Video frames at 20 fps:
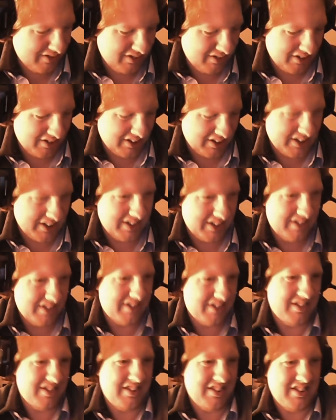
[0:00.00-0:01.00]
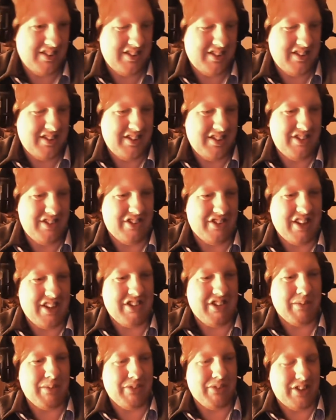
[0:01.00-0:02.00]
Okay. So
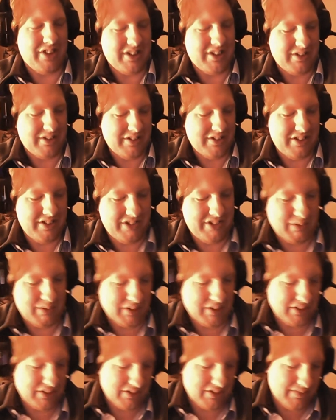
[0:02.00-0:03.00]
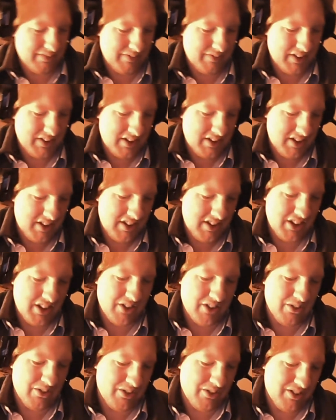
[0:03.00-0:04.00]
that's empty now. Let's see what I got.
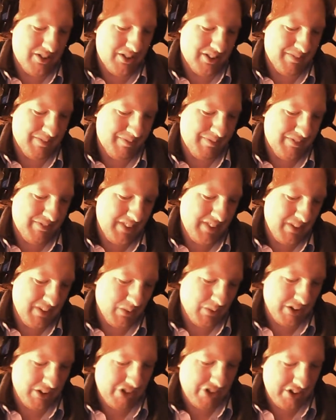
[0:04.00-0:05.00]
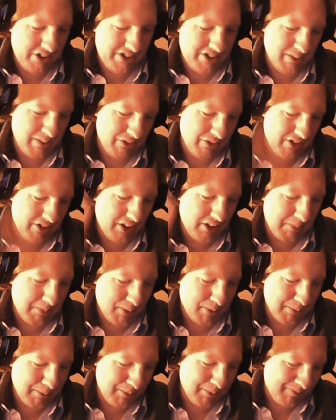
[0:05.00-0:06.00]
Well, the solid thing was a
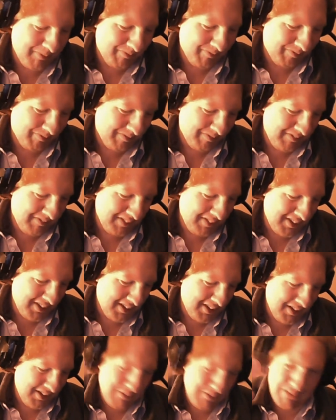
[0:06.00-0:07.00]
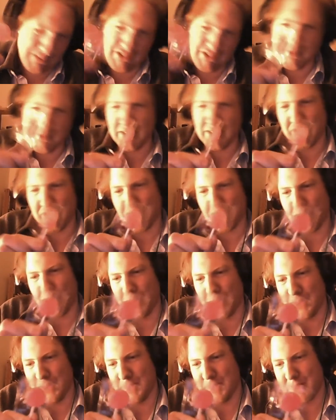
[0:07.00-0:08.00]
lollipop, which is a bit
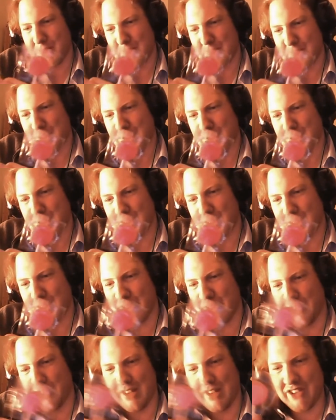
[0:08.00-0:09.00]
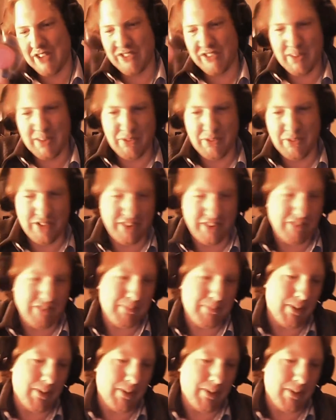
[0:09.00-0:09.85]
disappointing, given the grand scheme of things.